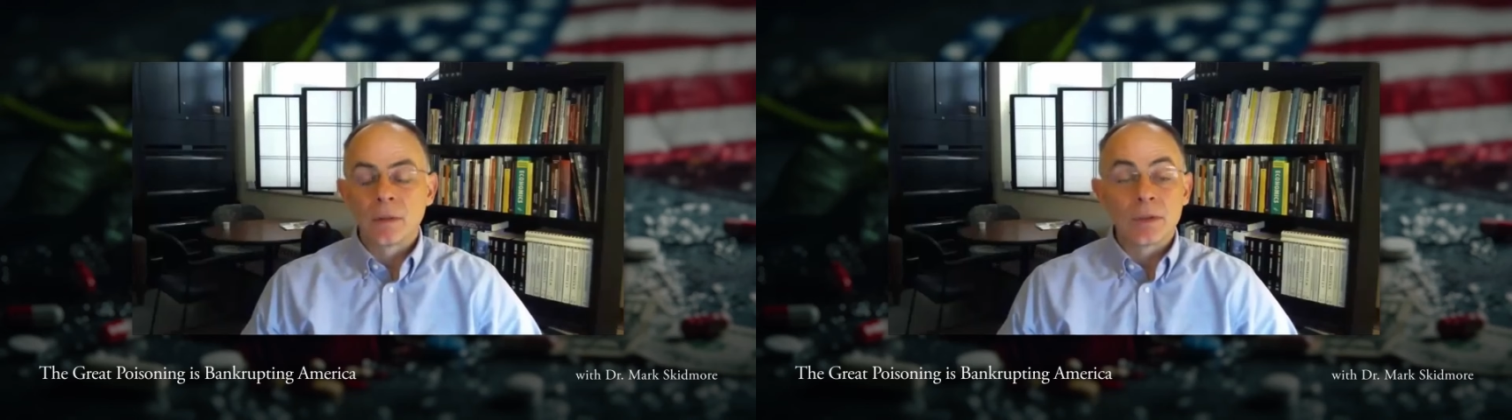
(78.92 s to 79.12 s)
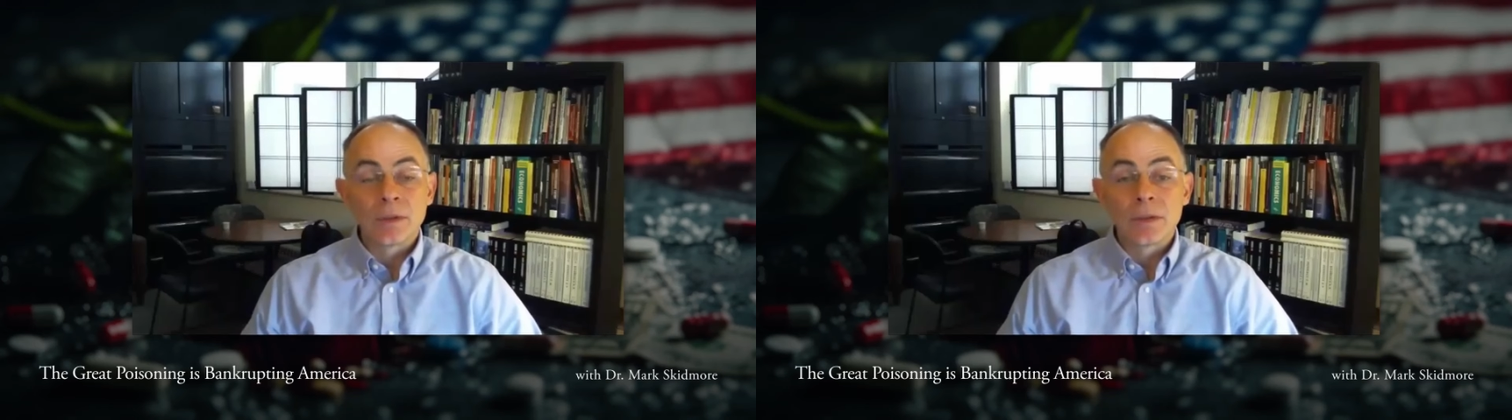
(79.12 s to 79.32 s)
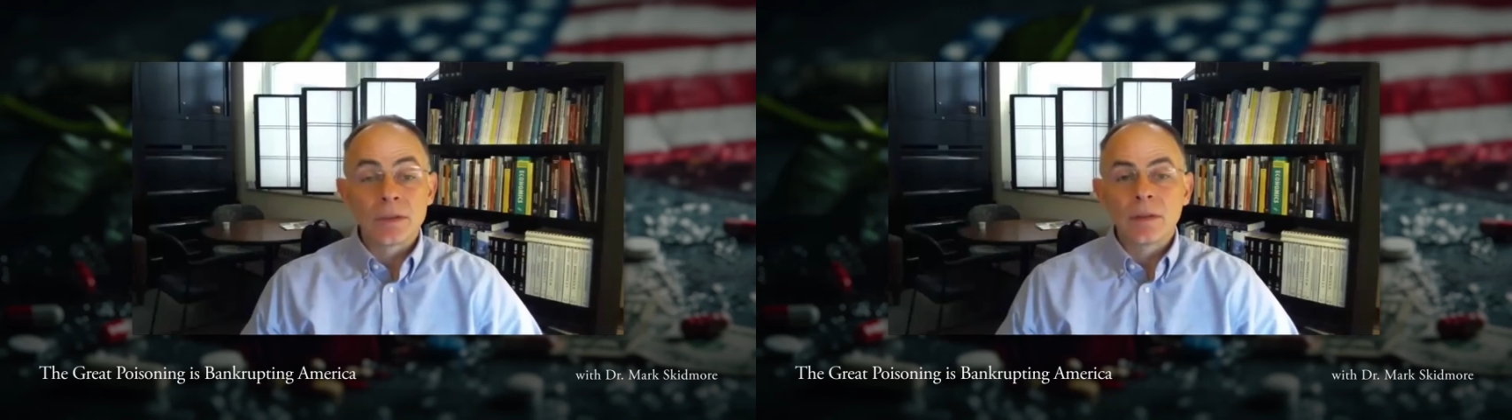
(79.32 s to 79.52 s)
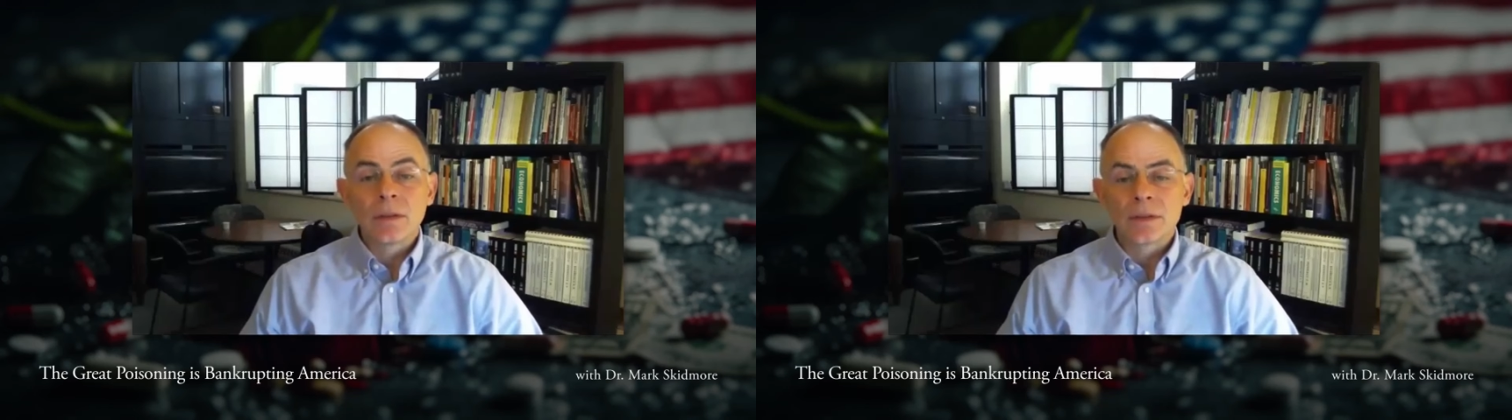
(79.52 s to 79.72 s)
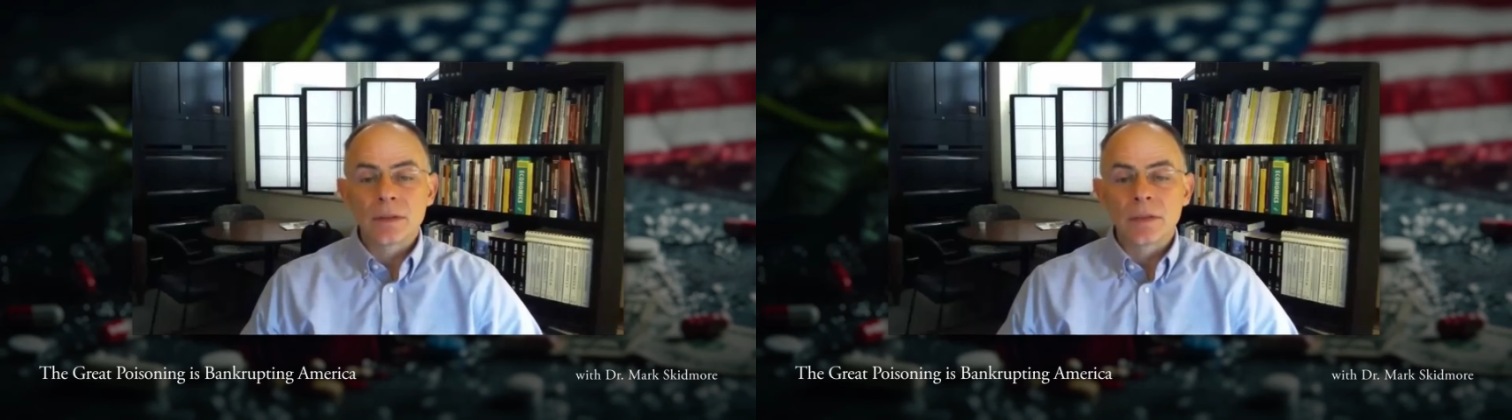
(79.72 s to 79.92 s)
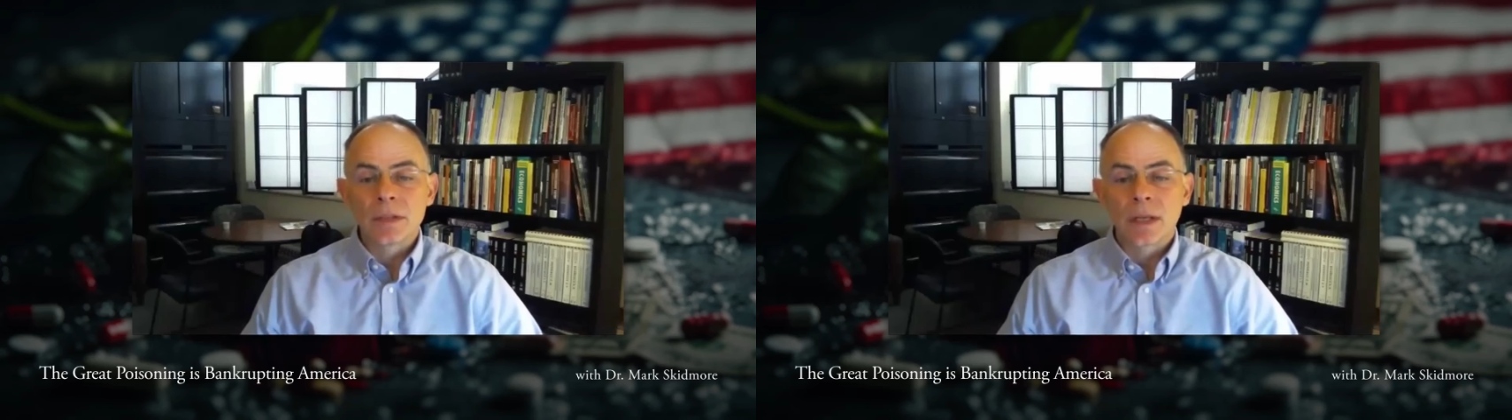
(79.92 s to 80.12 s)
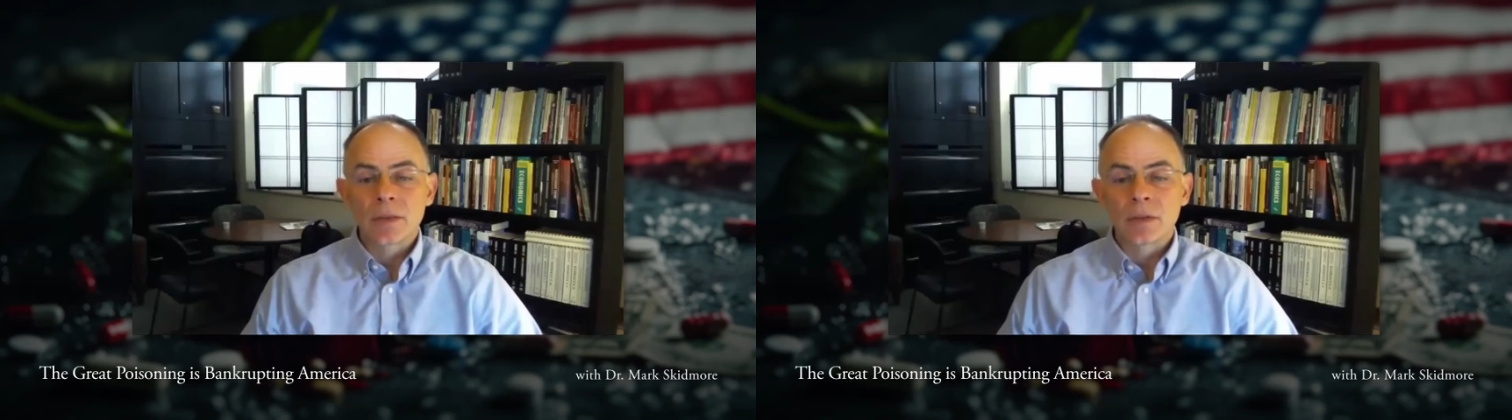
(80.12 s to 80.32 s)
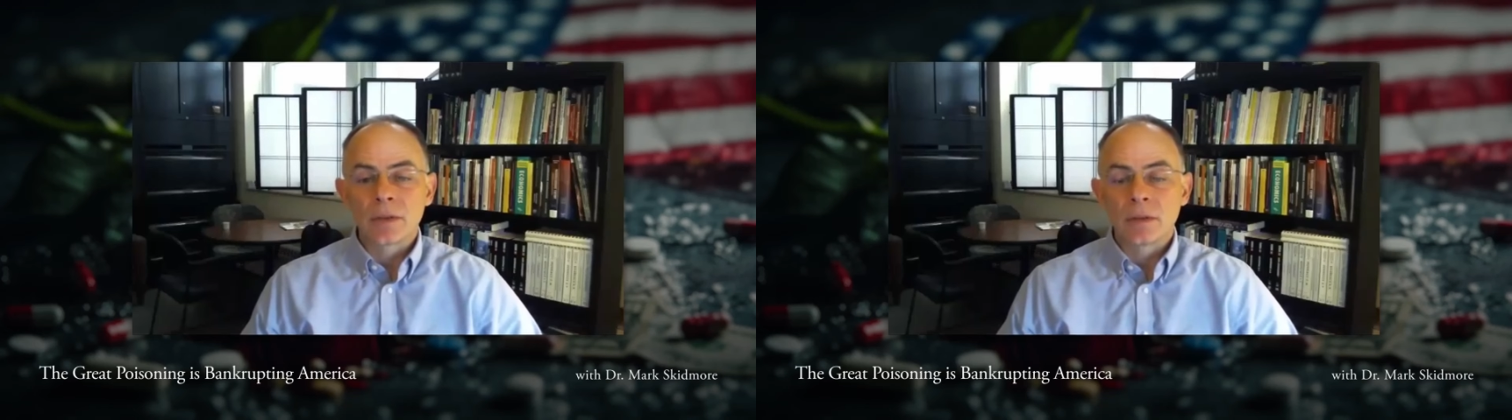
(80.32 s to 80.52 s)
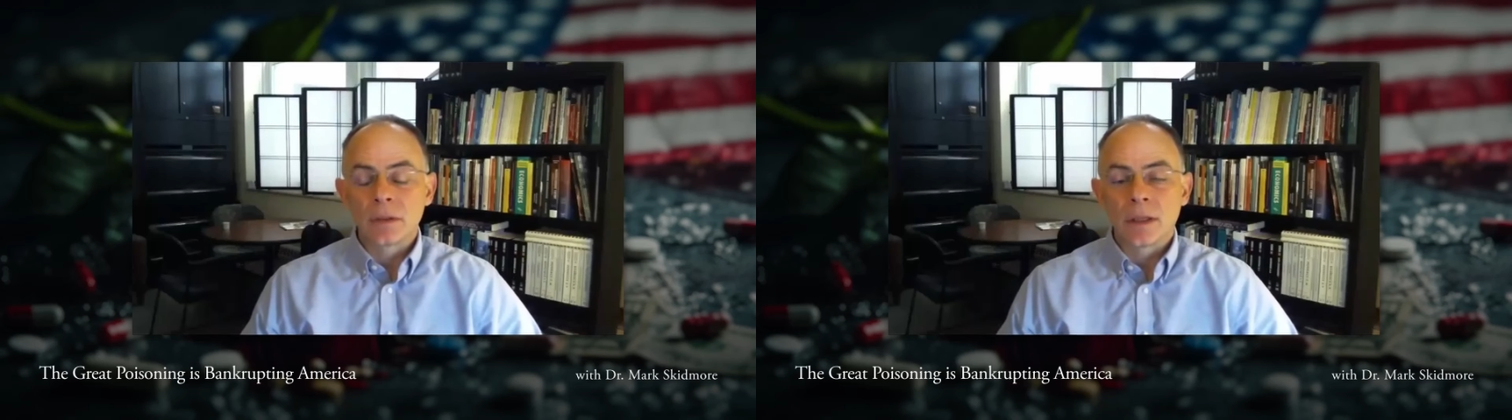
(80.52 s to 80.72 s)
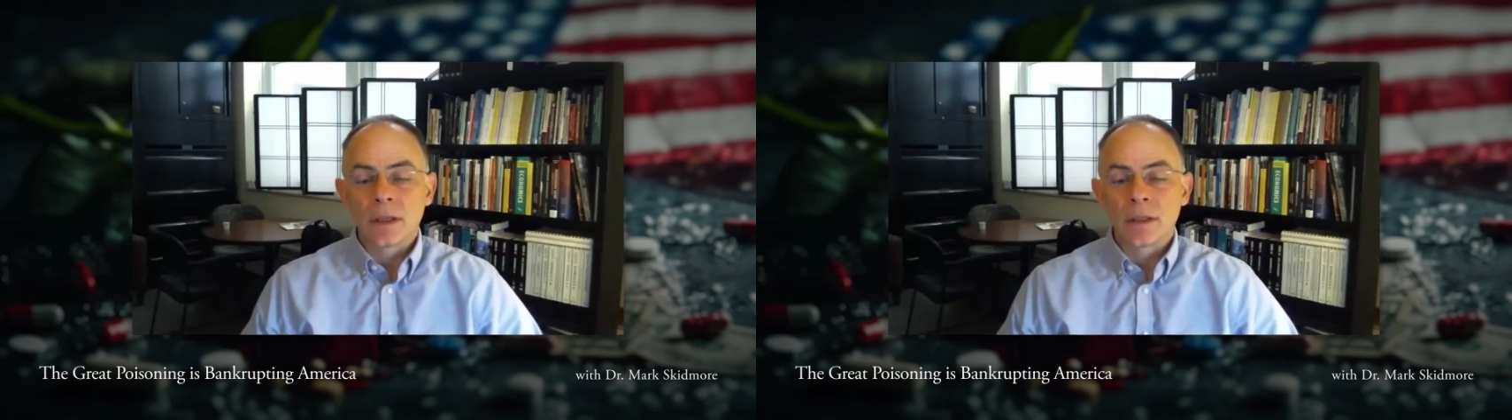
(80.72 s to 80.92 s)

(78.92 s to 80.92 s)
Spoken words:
which is still a substantial,